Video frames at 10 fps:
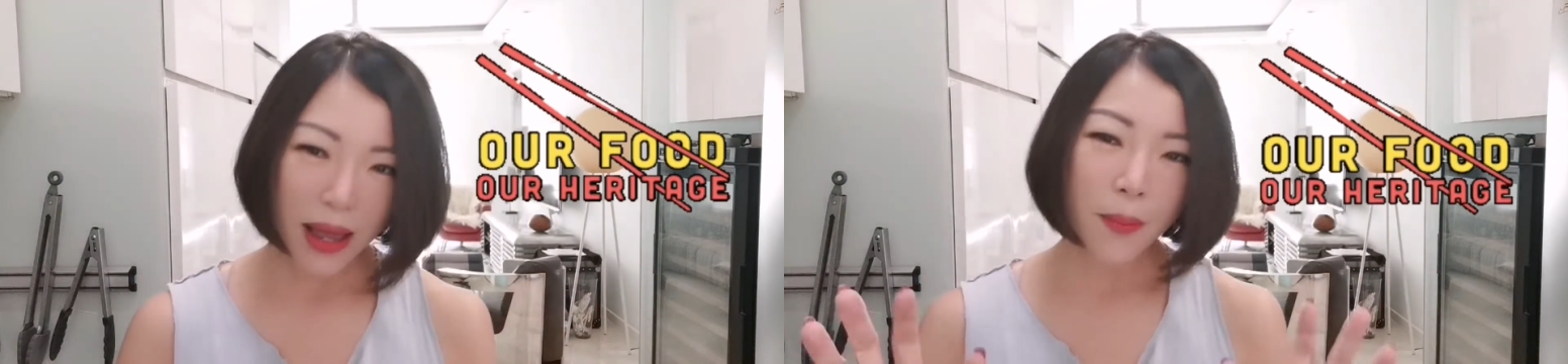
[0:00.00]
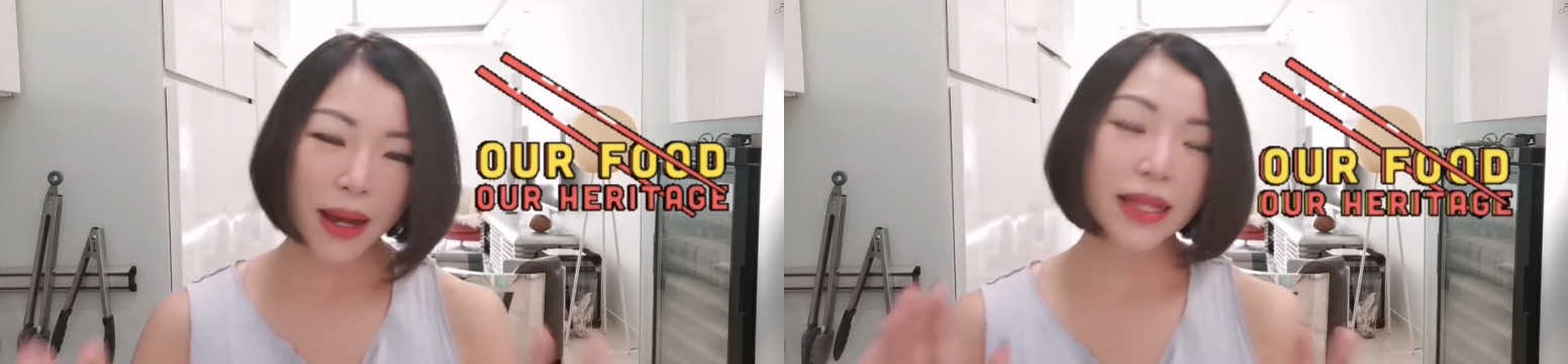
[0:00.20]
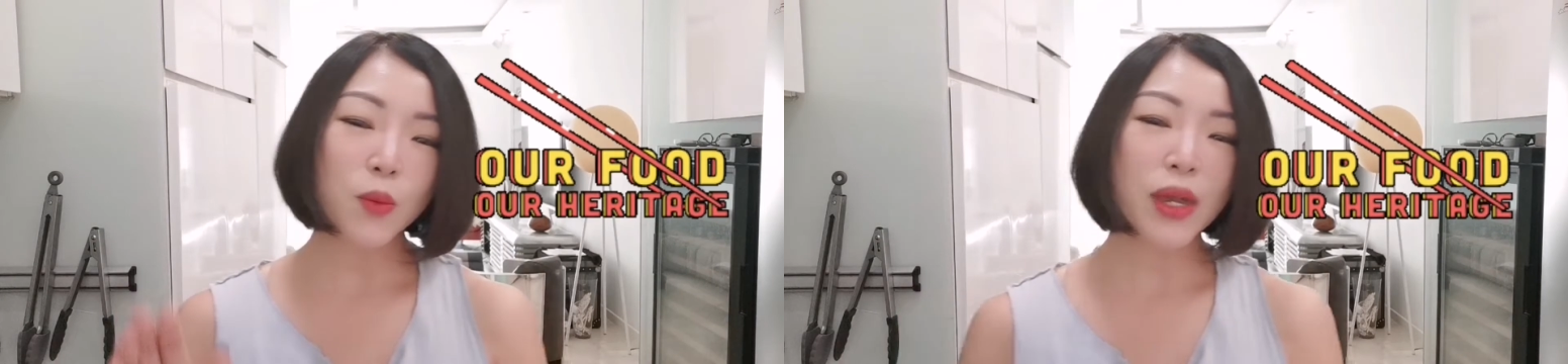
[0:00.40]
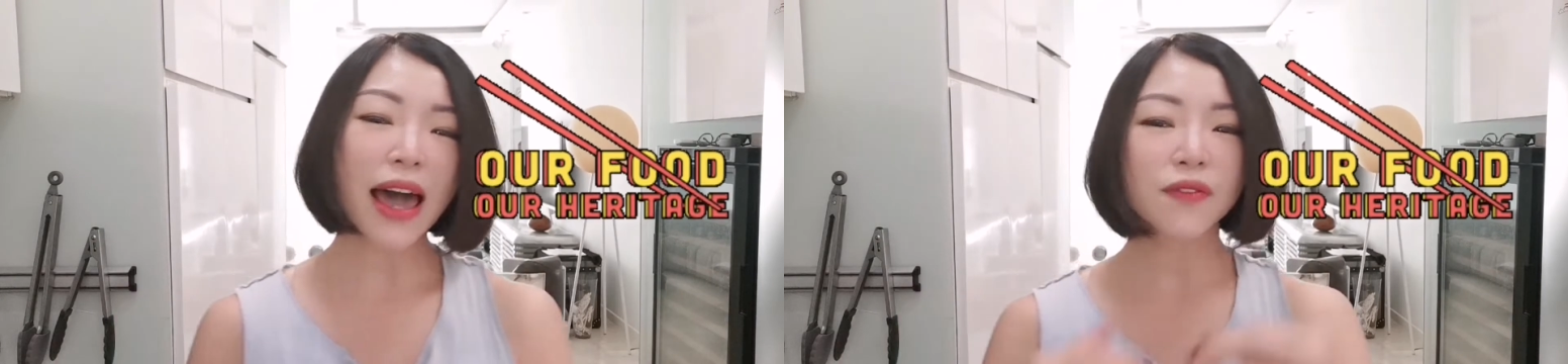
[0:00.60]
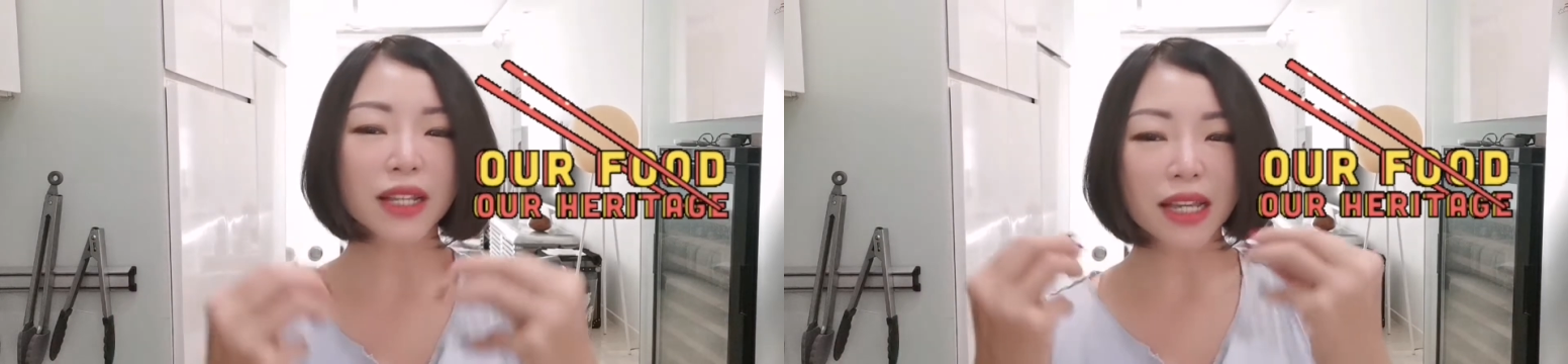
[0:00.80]
but we
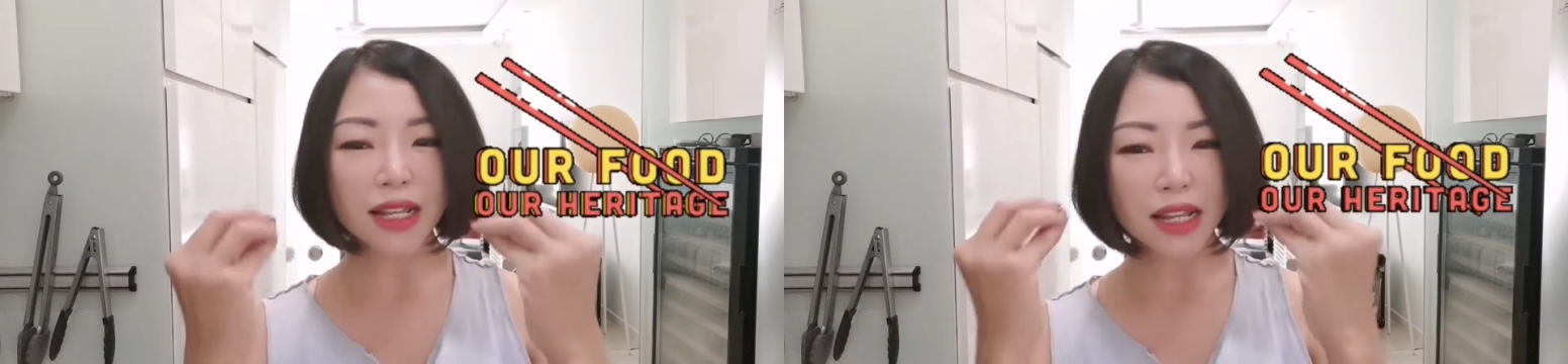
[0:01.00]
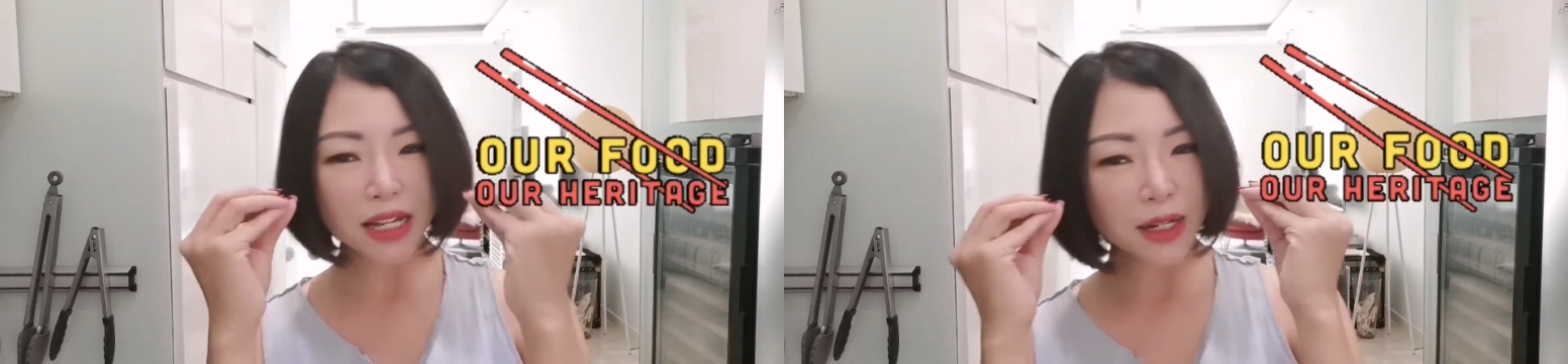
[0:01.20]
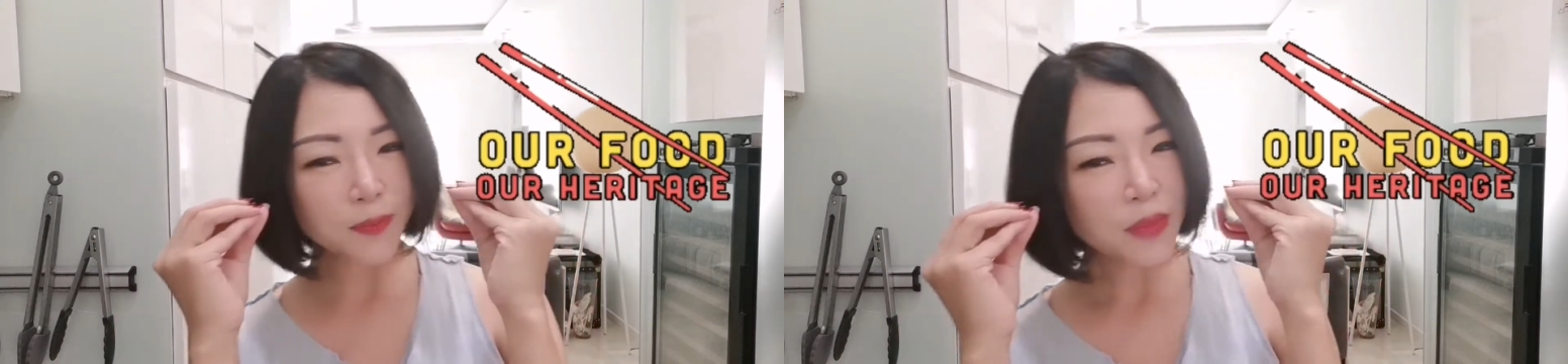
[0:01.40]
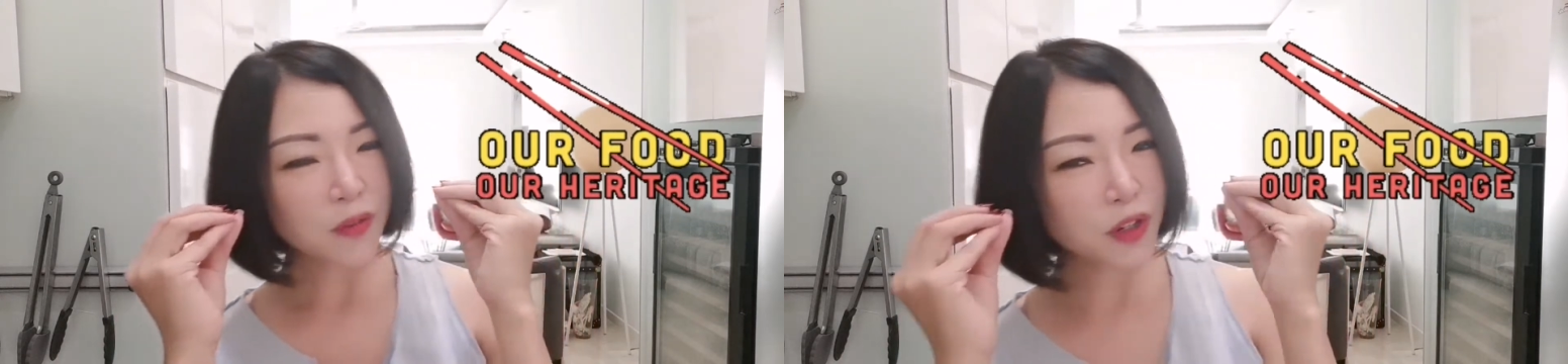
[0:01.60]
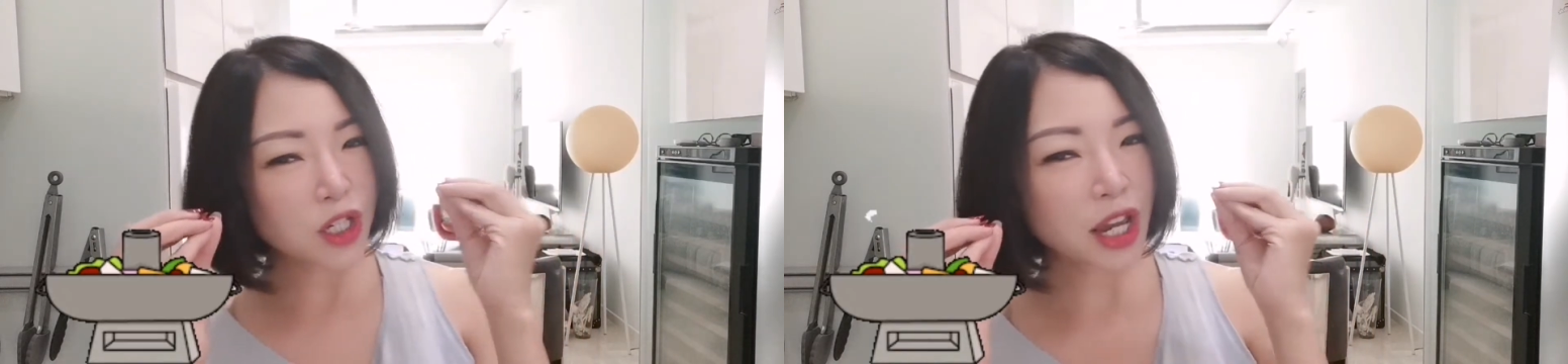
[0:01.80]
have it in a
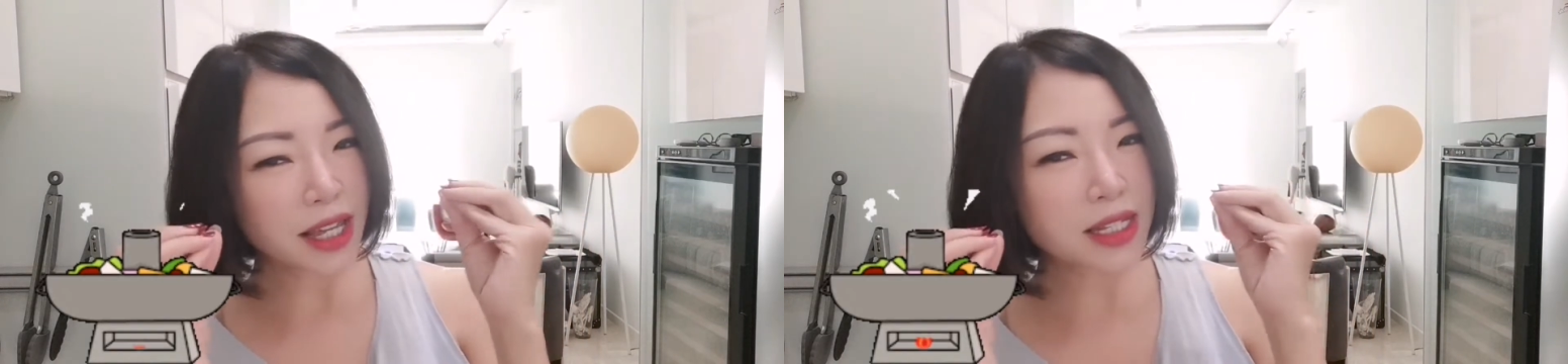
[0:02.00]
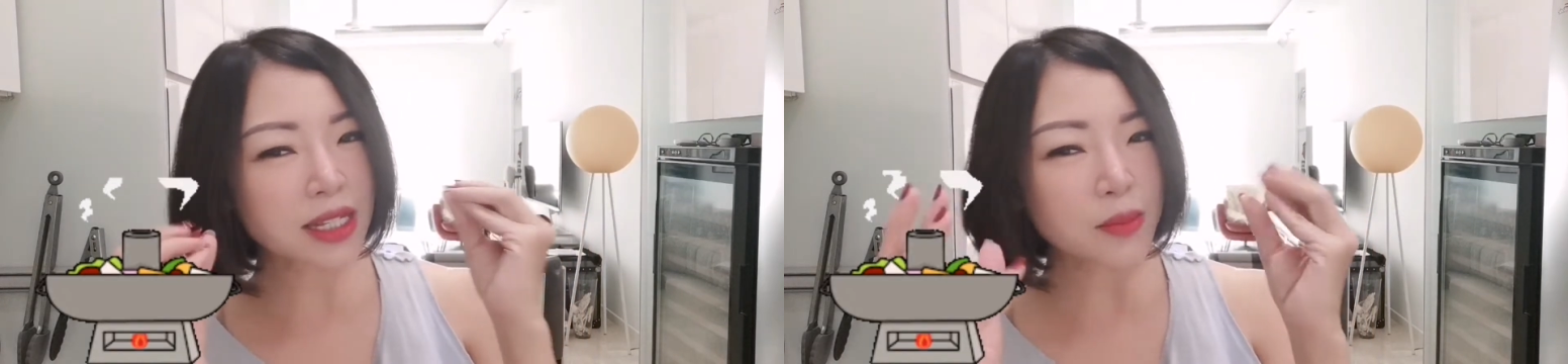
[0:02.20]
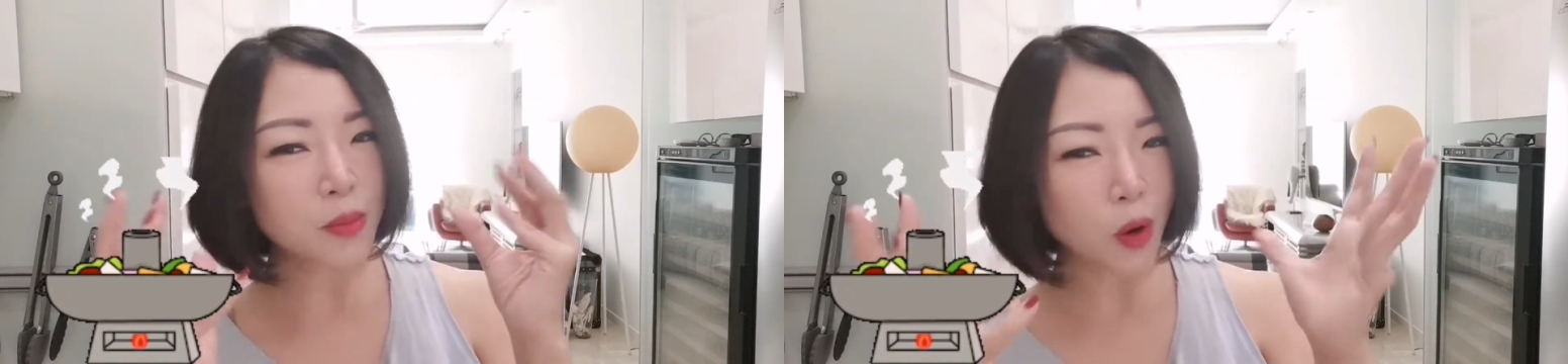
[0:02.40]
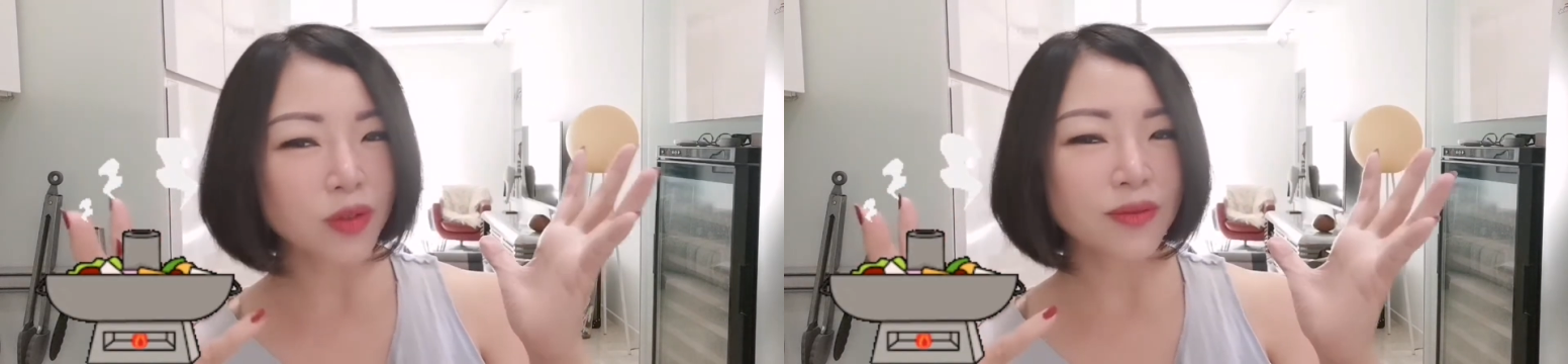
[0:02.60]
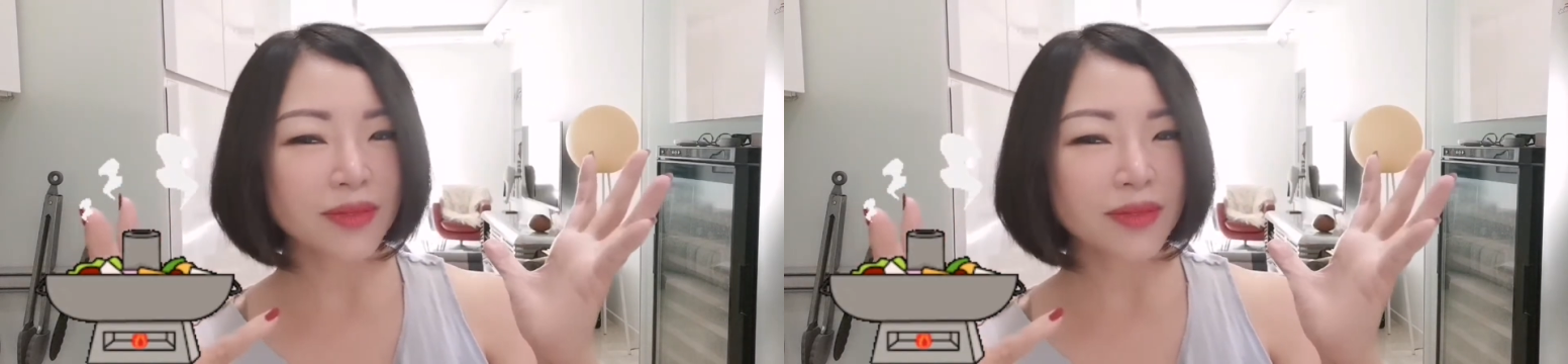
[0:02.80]
fish head steamboat.